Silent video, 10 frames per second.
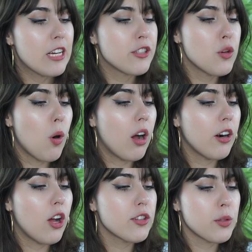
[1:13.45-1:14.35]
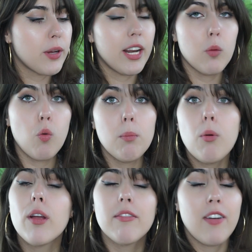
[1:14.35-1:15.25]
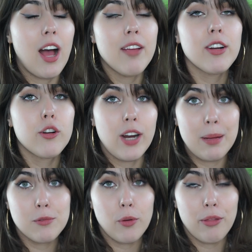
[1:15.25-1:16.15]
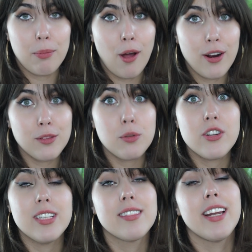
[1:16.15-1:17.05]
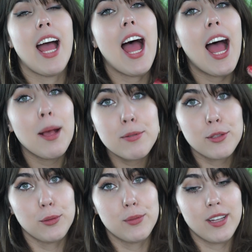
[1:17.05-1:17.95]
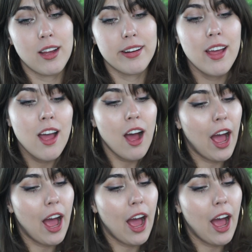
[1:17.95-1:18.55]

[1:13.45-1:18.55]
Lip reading: So you are also getting 1.5 grams worth of product, which is an absolute ton.